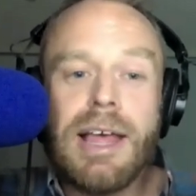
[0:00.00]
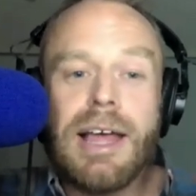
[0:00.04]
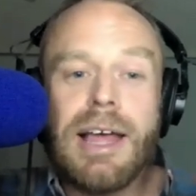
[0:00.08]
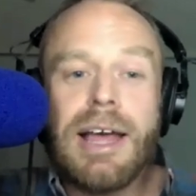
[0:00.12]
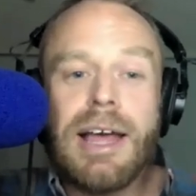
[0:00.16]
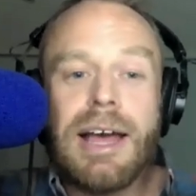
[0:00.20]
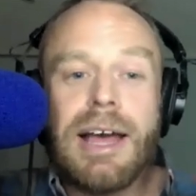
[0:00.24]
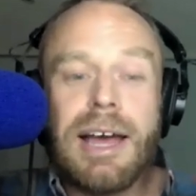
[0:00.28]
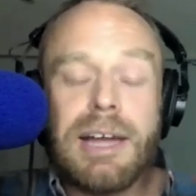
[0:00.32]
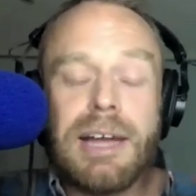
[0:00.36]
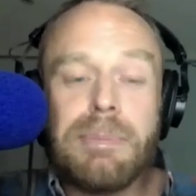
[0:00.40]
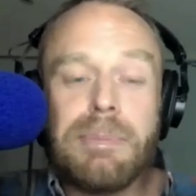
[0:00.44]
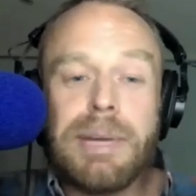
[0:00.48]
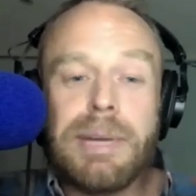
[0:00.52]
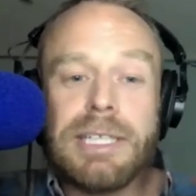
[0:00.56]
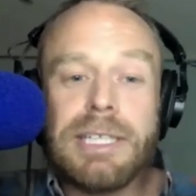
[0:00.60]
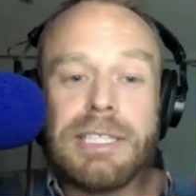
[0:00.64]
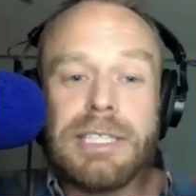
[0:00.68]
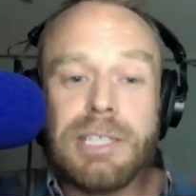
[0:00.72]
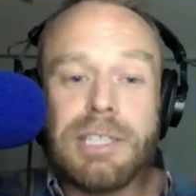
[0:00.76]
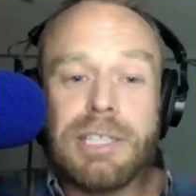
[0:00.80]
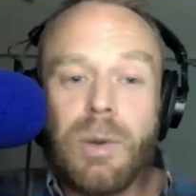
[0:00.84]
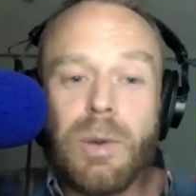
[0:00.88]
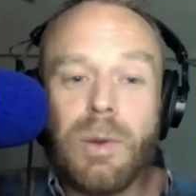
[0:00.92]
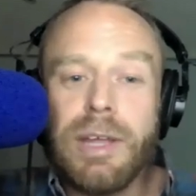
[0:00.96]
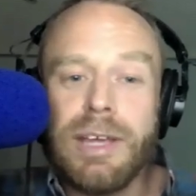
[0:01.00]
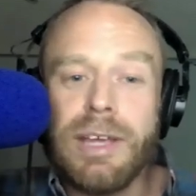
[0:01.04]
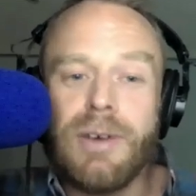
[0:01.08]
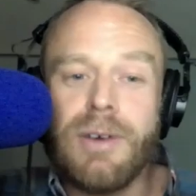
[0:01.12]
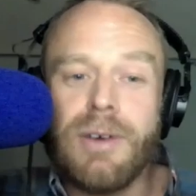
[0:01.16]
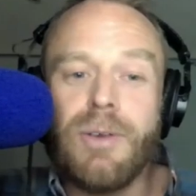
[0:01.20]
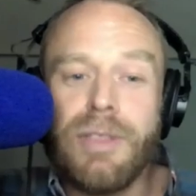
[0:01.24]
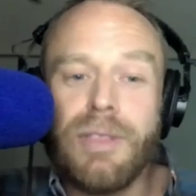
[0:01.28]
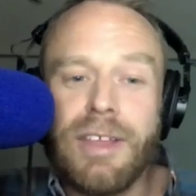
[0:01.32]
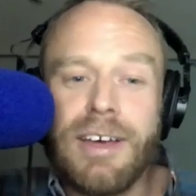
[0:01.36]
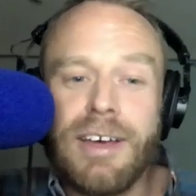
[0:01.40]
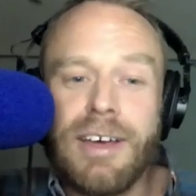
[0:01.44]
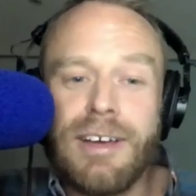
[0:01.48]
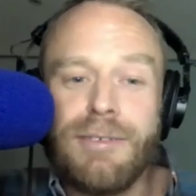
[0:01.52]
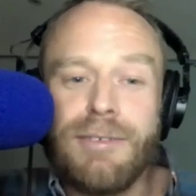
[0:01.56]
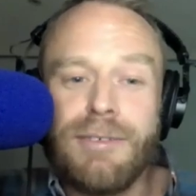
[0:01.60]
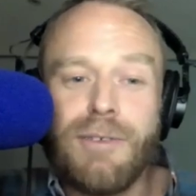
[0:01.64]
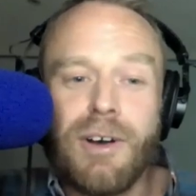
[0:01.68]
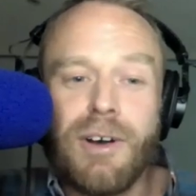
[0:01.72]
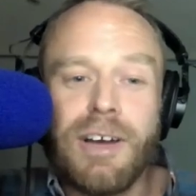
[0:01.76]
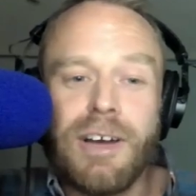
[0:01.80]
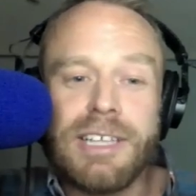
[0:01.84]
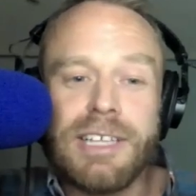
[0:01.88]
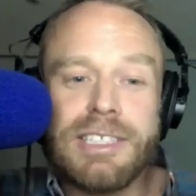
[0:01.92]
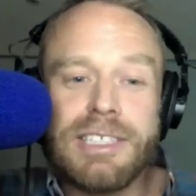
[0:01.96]
And based solely on that
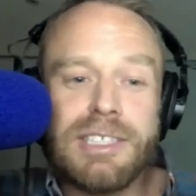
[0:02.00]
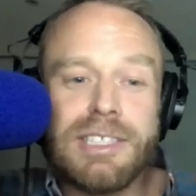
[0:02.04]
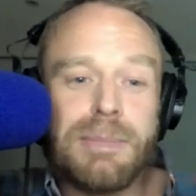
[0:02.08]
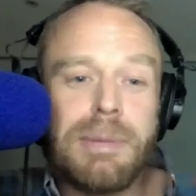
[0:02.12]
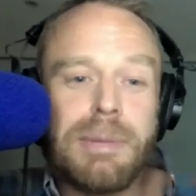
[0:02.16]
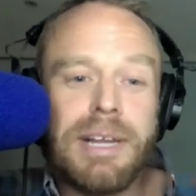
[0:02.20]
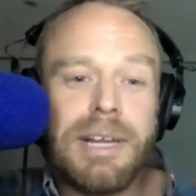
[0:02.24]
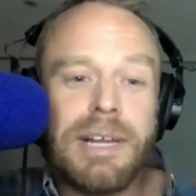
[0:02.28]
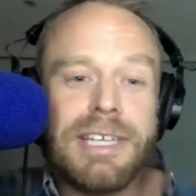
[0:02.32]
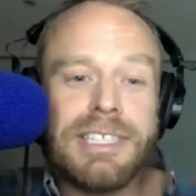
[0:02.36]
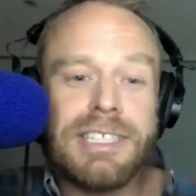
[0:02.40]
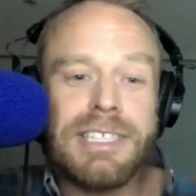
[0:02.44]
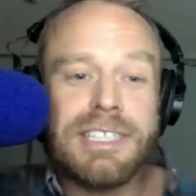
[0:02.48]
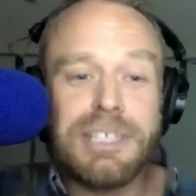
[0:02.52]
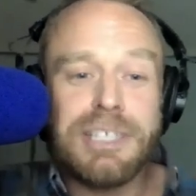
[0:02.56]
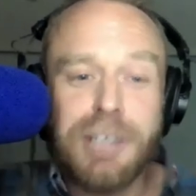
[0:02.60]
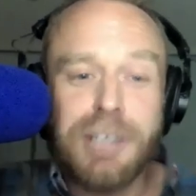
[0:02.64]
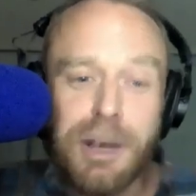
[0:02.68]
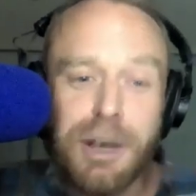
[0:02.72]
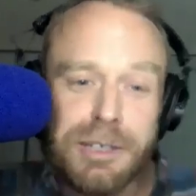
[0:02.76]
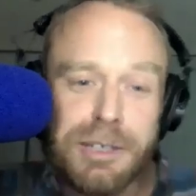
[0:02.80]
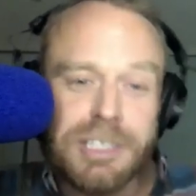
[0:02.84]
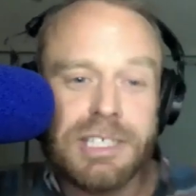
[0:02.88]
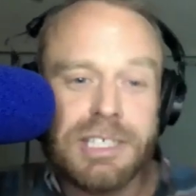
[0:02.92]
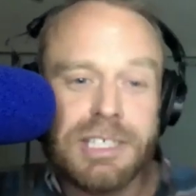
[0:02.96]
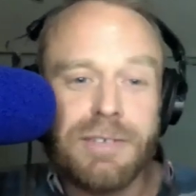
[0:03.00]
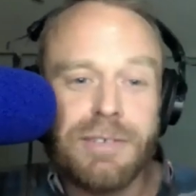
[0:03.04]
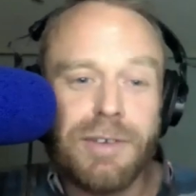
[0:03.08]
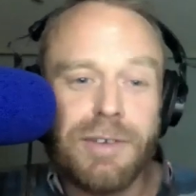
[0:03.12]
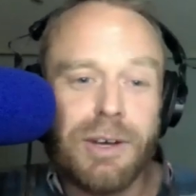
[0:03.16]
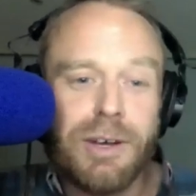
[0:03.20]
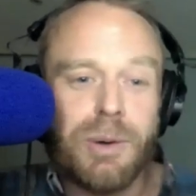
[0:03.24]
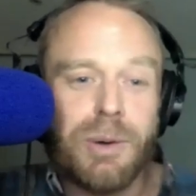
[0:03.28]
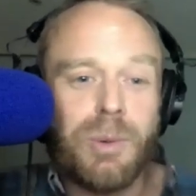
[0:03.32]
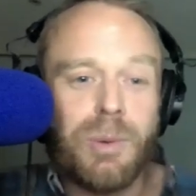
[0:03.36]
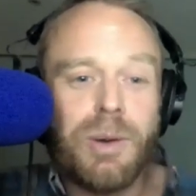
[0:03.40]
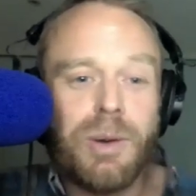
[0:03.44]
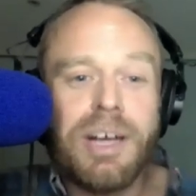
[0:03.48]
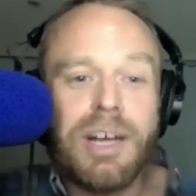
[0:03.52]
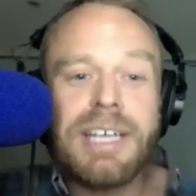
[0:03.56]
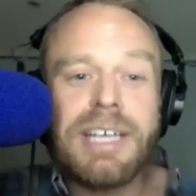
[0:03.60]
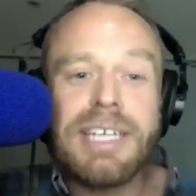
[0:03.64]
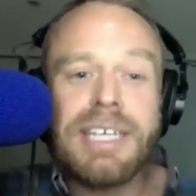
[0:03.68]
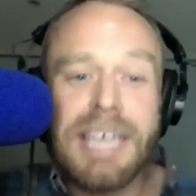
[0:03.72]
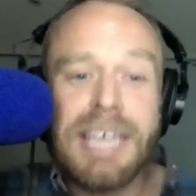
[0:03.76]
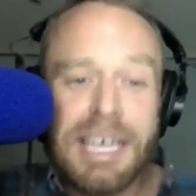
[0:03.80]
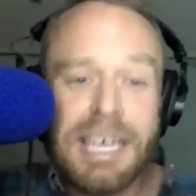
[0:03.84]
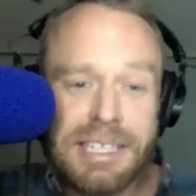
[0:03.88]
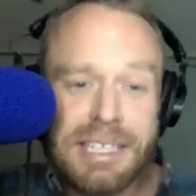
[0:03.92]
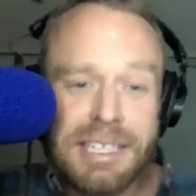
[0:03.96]
advice, the police go to Seville,
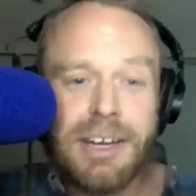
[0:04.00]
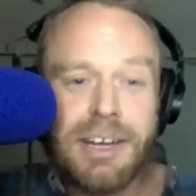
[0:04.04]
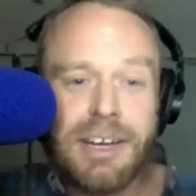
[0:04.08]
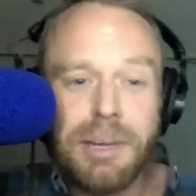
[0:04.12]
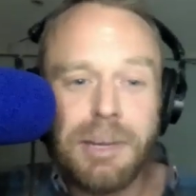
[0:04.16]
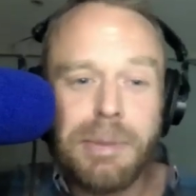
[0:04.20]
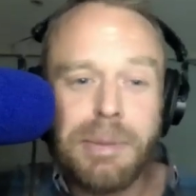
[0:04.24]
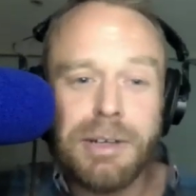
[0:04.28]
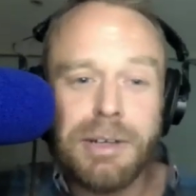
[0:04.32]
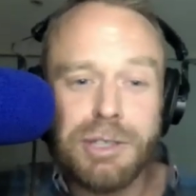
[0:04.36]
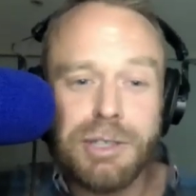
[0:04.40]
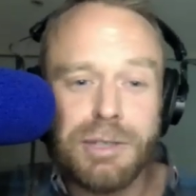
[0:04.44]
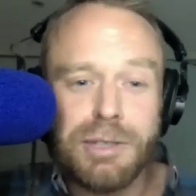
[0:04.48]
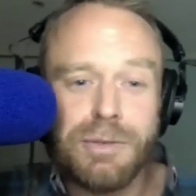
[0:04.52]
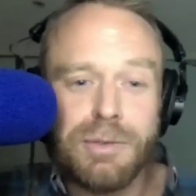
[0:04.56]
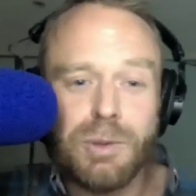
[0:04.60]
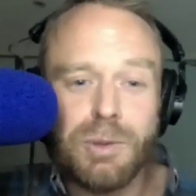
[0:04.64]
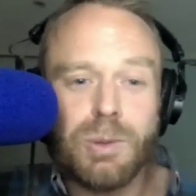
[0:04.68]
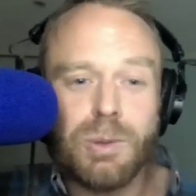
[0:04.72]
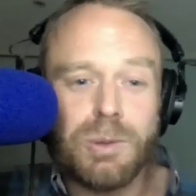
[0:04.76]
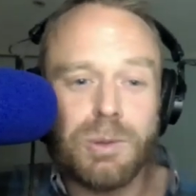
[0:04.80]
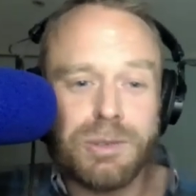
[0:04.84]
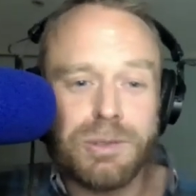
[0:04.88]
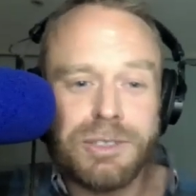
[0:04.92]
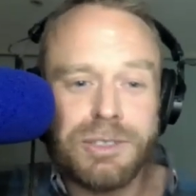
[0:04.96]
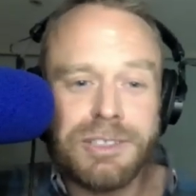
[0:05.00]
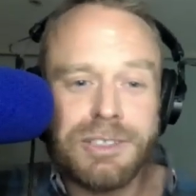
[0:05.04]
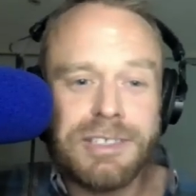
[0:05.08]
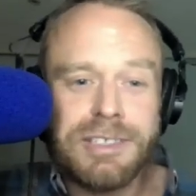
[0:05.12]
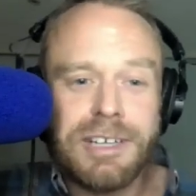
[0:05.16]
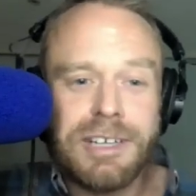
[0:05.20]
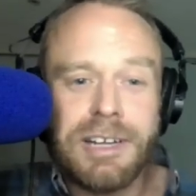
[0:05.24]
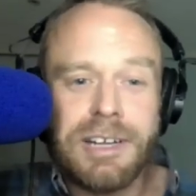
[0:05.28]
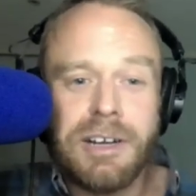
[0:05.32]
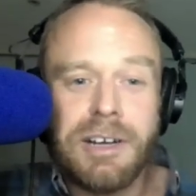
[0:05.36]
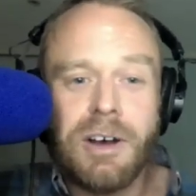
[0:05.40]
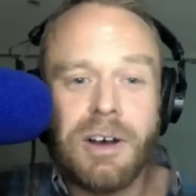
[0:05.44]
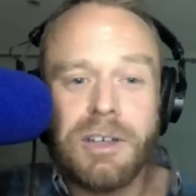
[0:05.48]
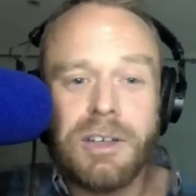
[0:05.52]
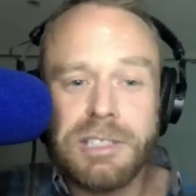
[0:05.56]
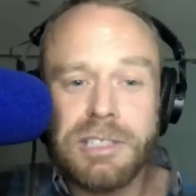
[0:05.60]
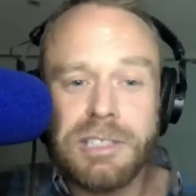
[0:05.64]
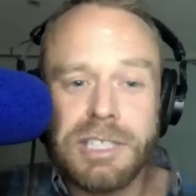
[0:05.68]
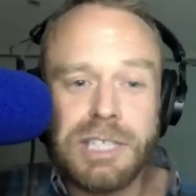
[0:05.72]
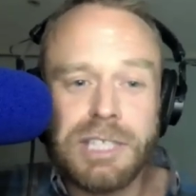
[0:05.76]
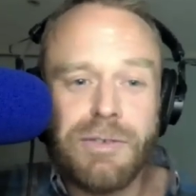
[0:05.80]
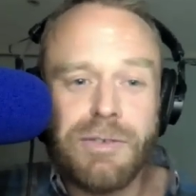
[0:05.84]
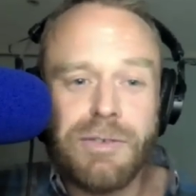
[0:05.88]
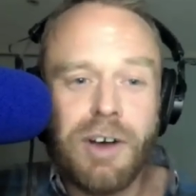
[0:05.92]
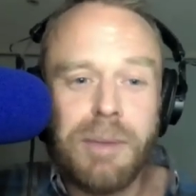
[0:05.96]
kick down a bunch of doors and ask
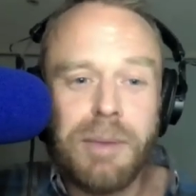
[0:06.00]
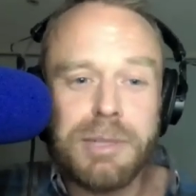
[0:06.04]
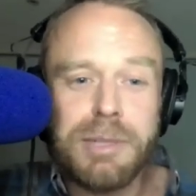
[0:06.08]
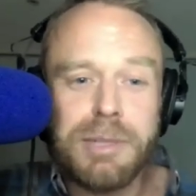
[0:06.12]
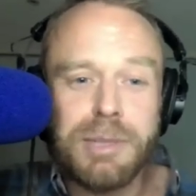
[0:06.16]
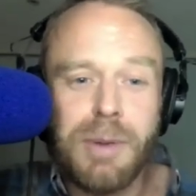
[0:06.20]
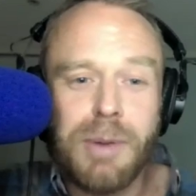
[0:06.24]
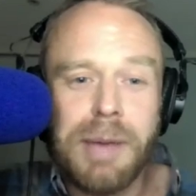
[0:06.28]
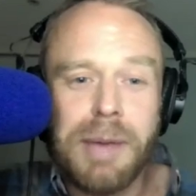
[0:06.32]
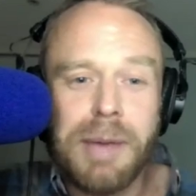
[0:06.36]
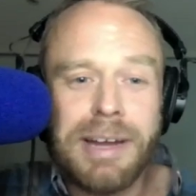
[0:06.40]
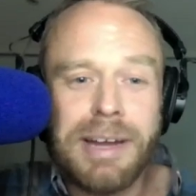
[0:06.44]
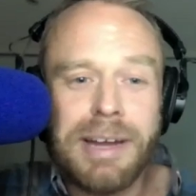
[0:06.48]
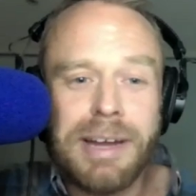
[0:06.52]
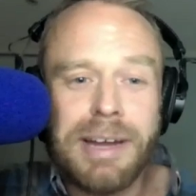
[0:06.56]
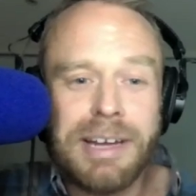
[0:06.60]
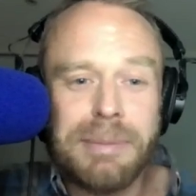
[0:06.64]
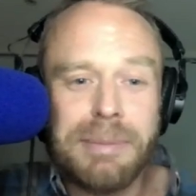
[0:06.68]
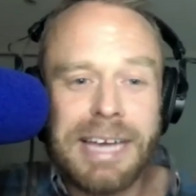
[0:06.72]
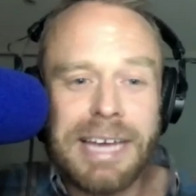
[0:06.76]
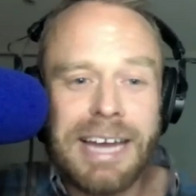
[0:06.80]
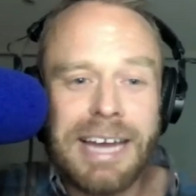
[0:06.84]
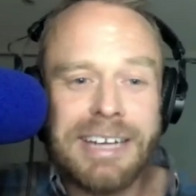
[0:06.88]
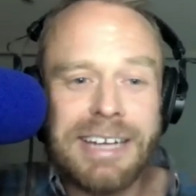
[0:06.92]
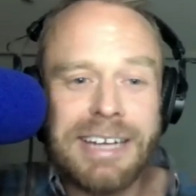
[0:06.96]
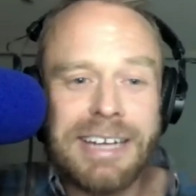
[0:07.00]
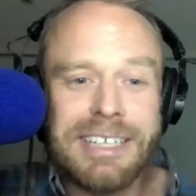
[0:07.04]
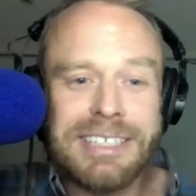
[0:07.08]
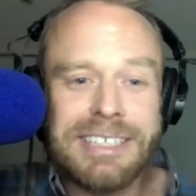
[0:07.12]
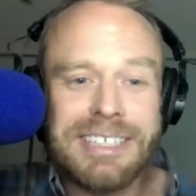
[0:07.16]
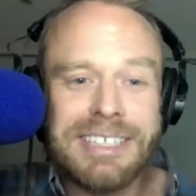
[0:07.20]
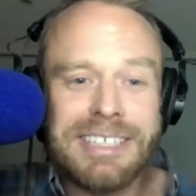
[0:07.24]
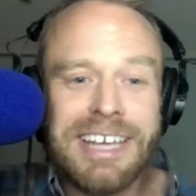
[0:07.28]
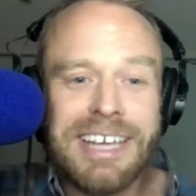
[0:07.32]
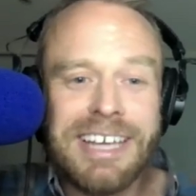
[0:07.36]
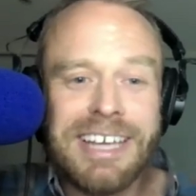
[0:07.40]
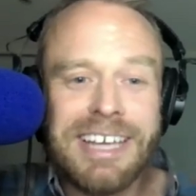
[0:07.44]
these farmers where Madeleine McCann is.